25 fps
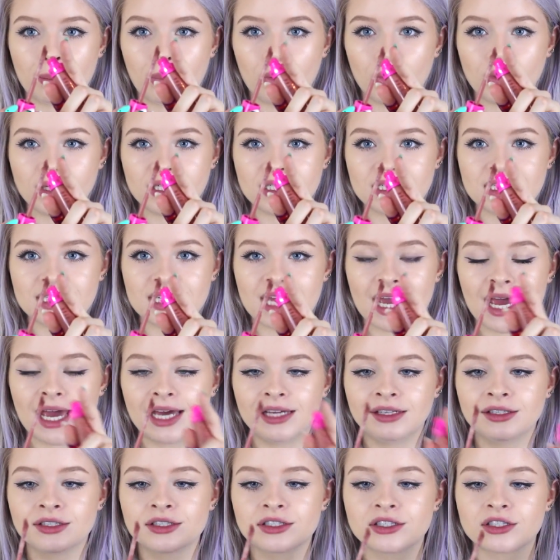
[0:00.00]
pointed
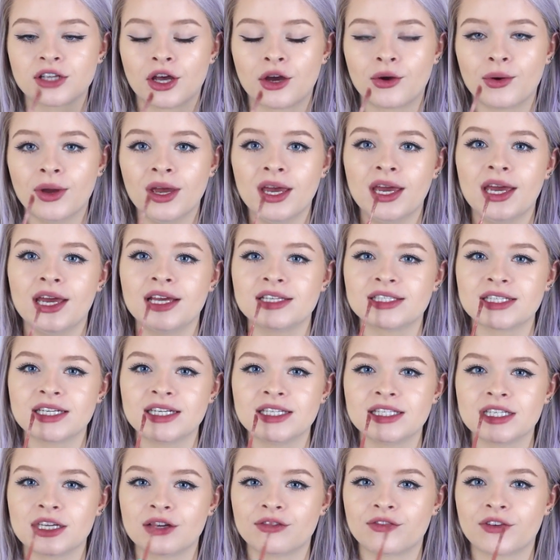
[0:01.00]
end, so it's
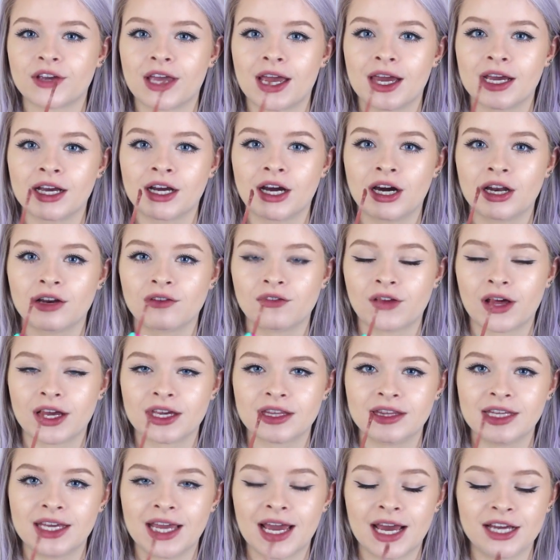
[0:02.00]
easier for getting
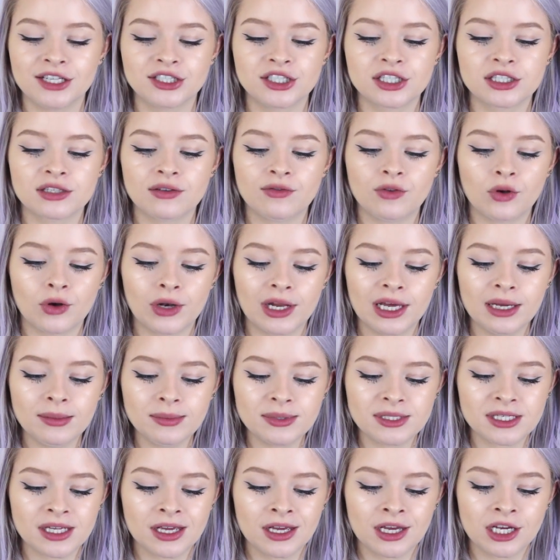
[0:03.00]
the edges of your
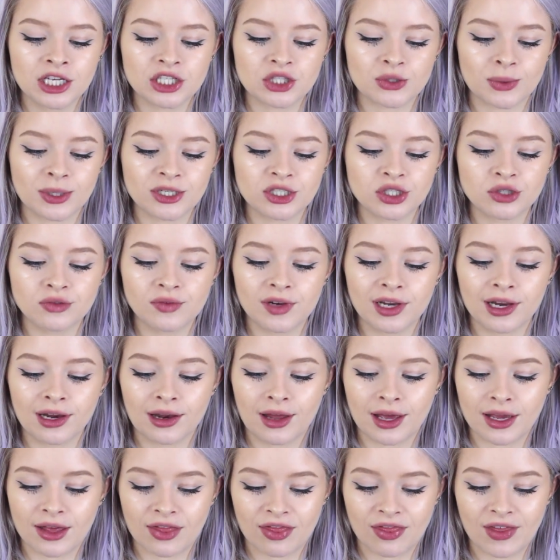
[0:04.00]
lips, so I do really
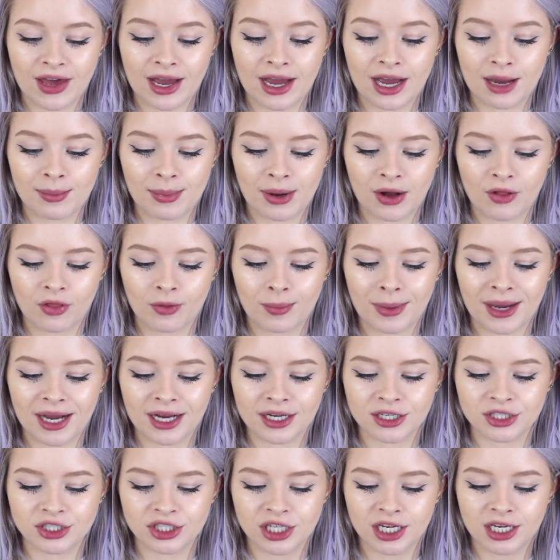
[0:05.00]
like that about the
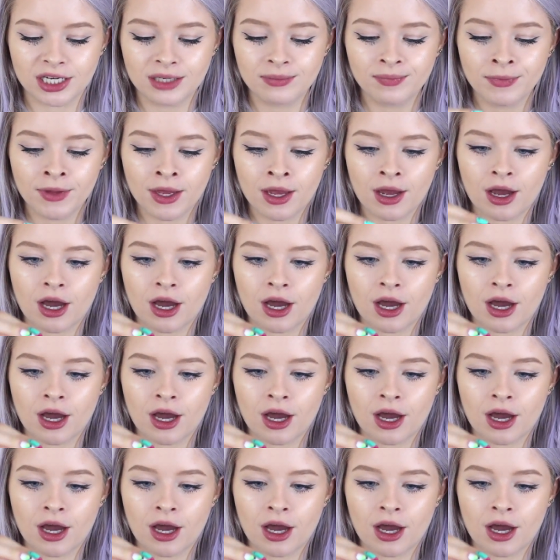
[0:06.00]
packaging.